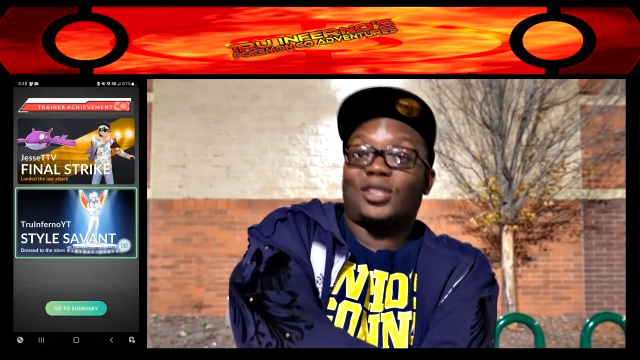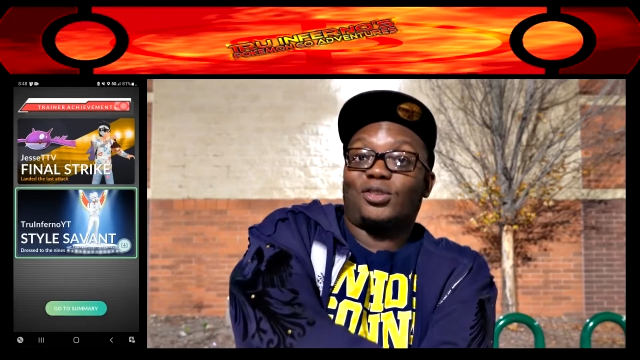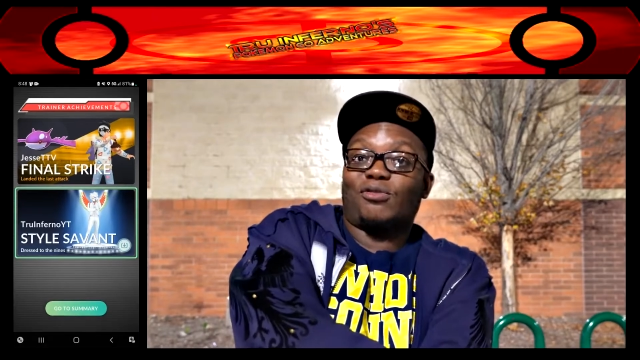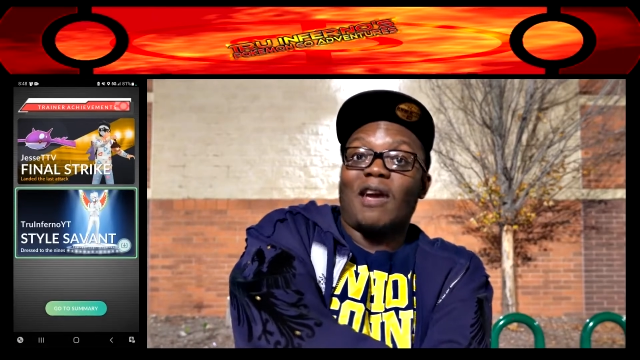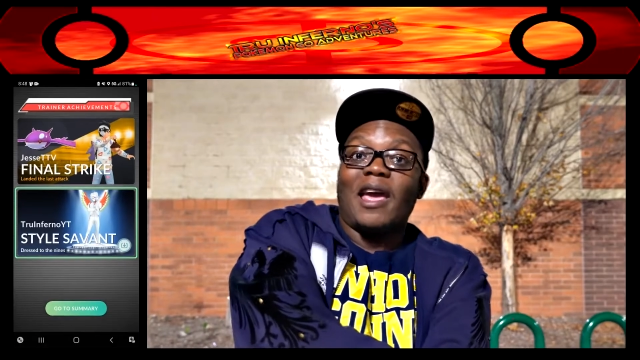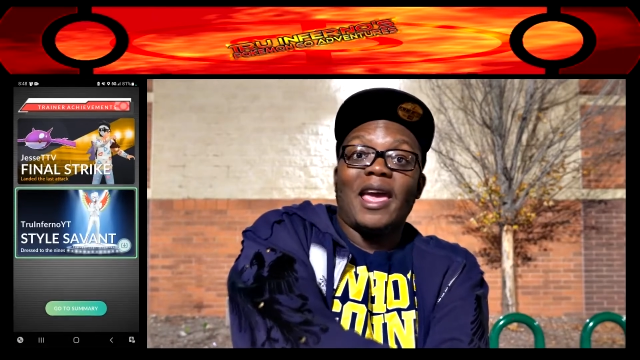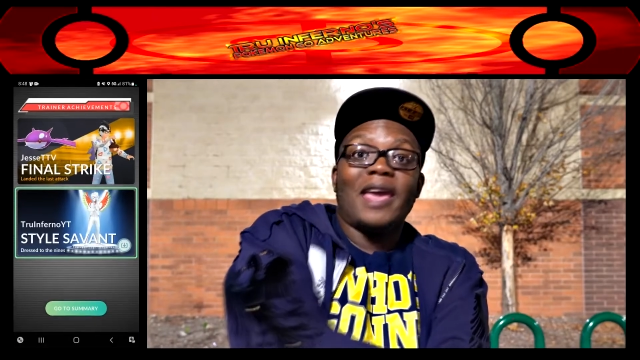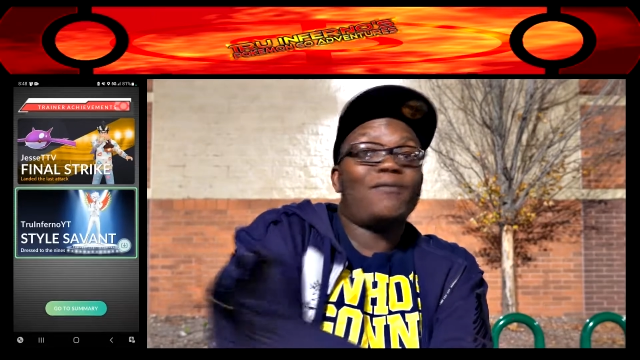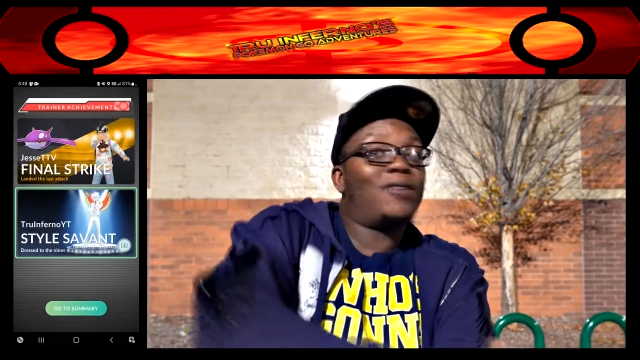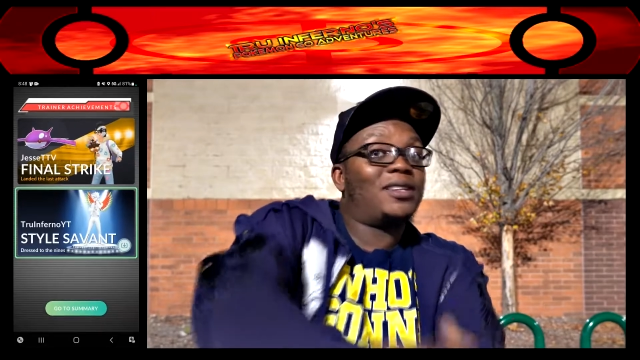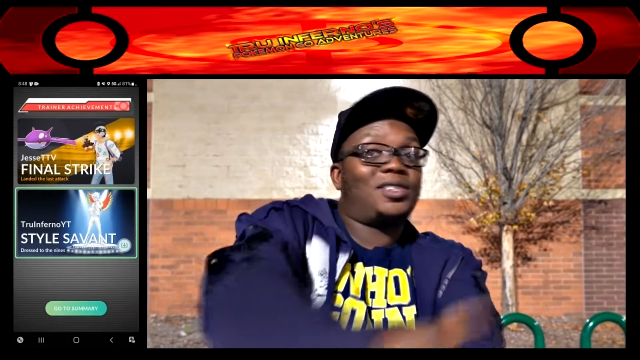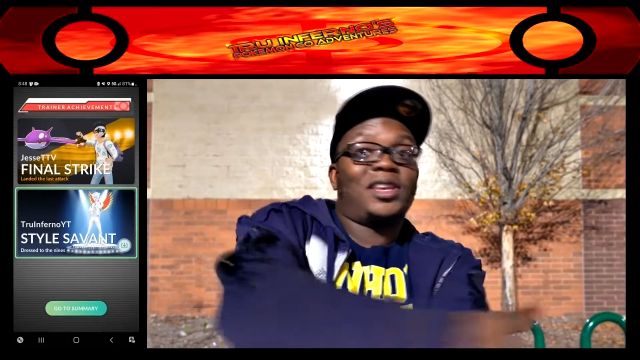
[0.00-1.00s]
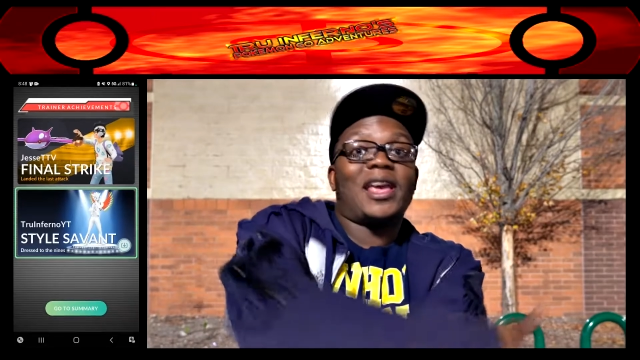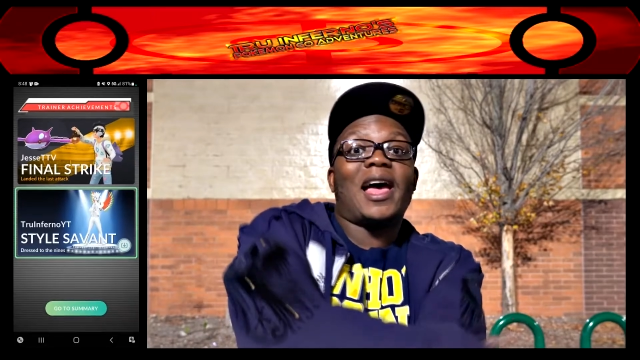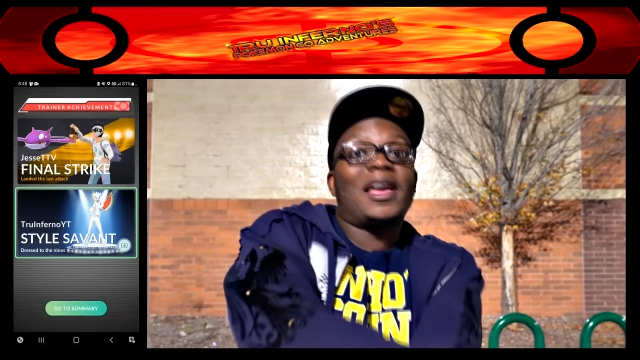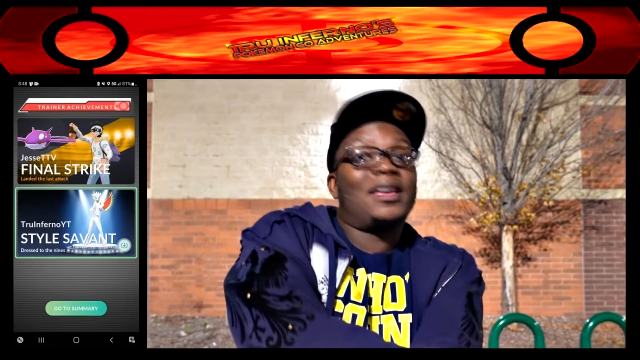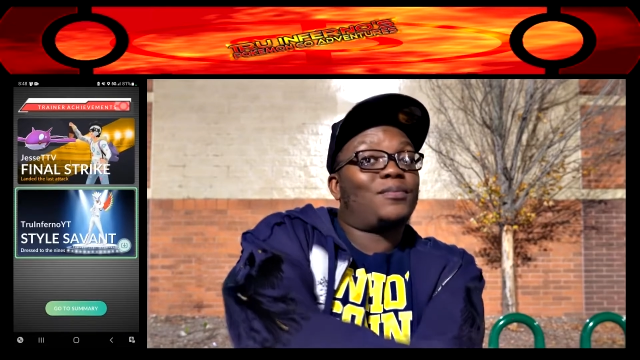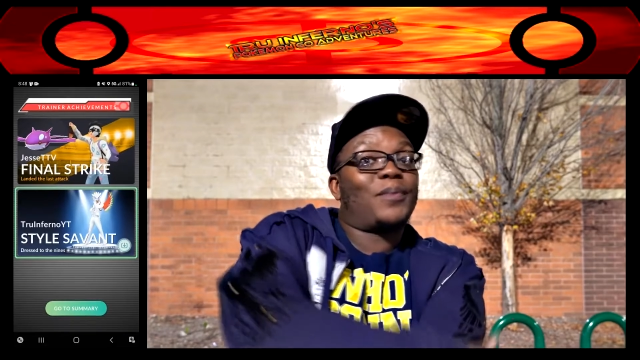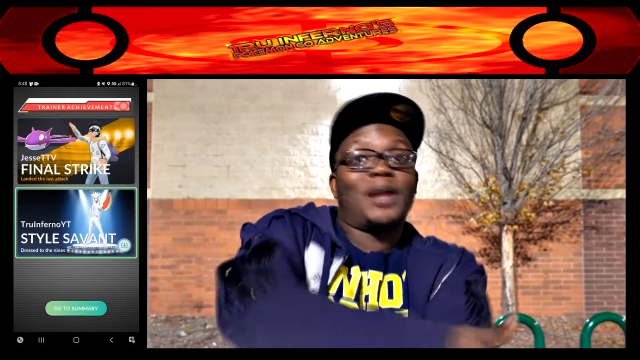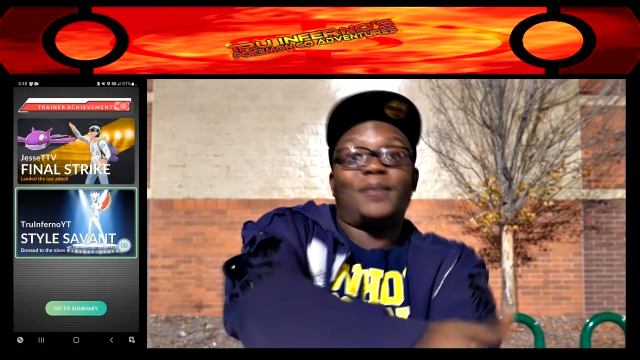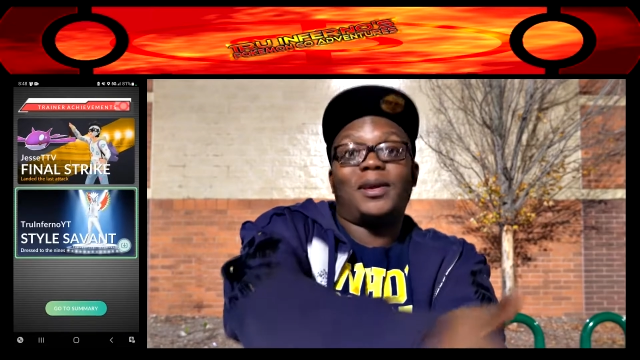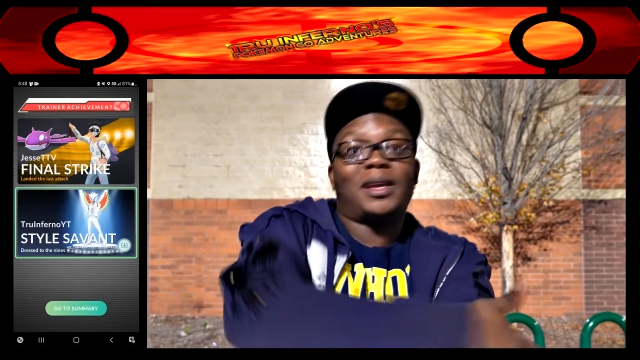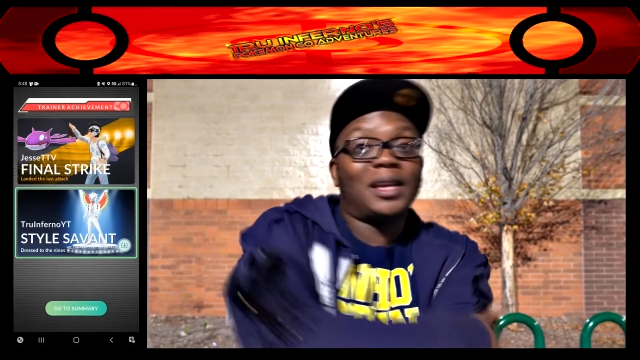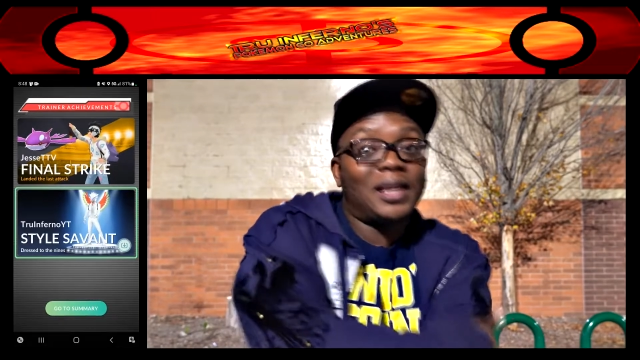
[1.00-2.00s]
to trade. What you got is better
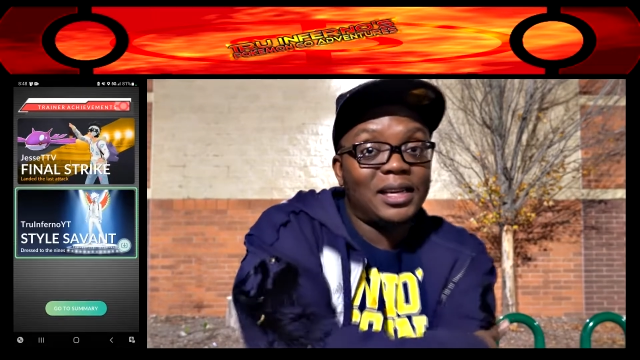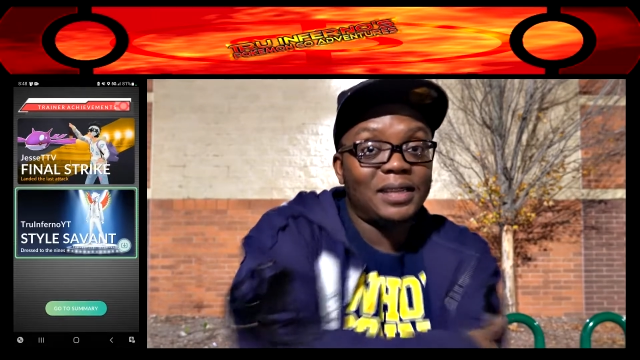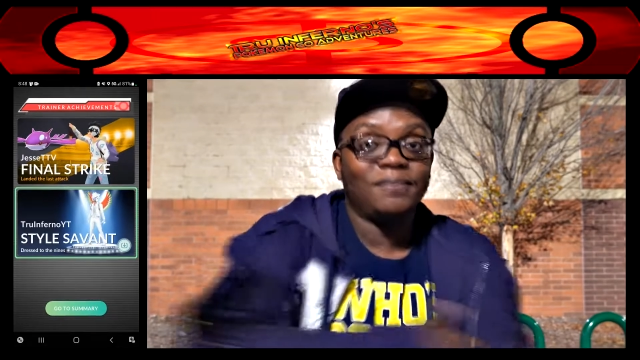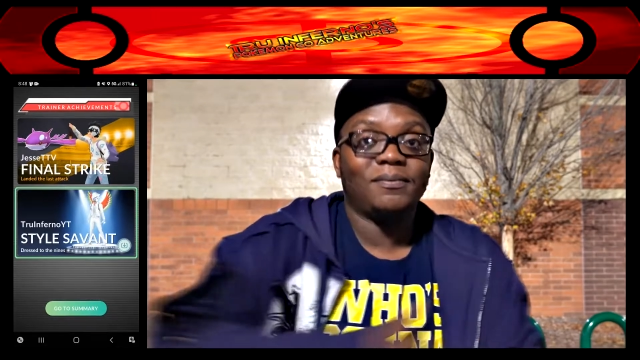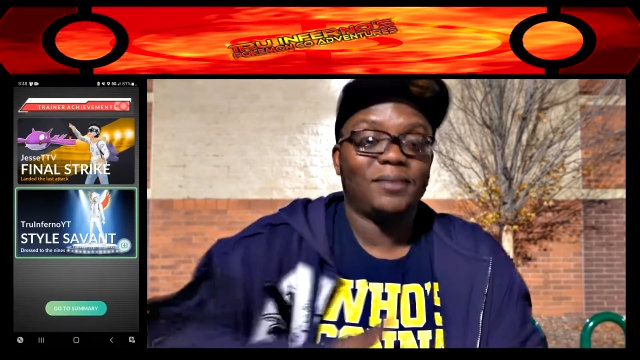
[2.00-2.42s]
be good.